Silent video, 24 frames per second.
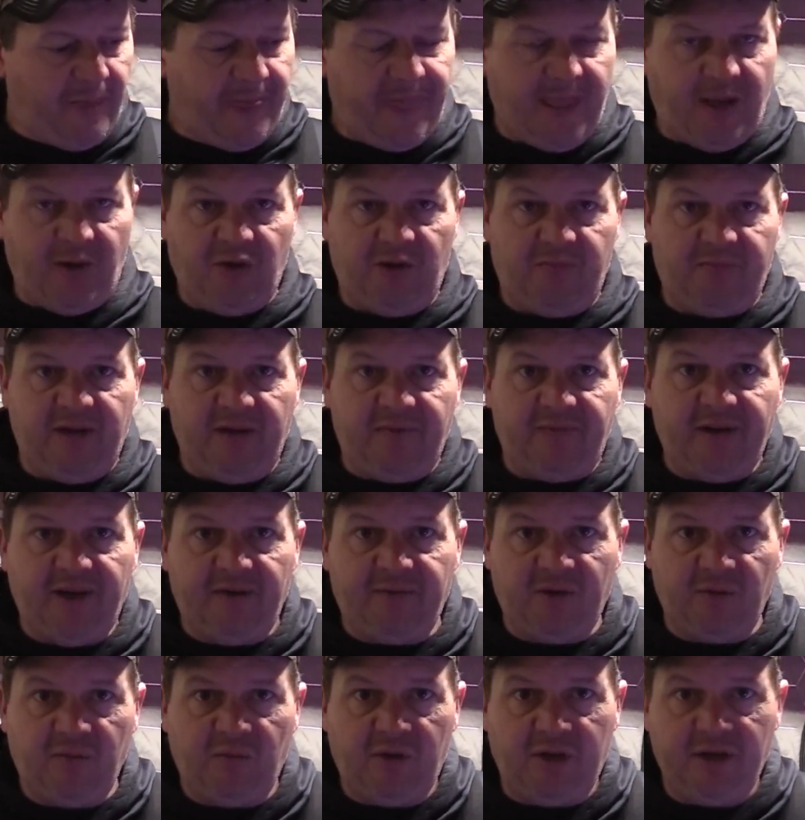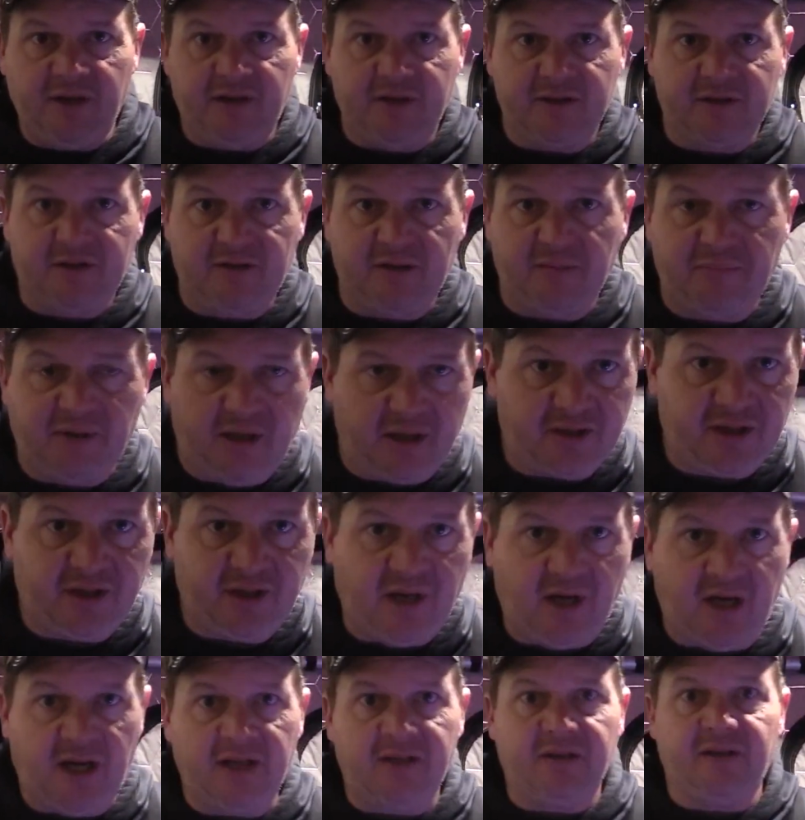my favorite one is the buckshot,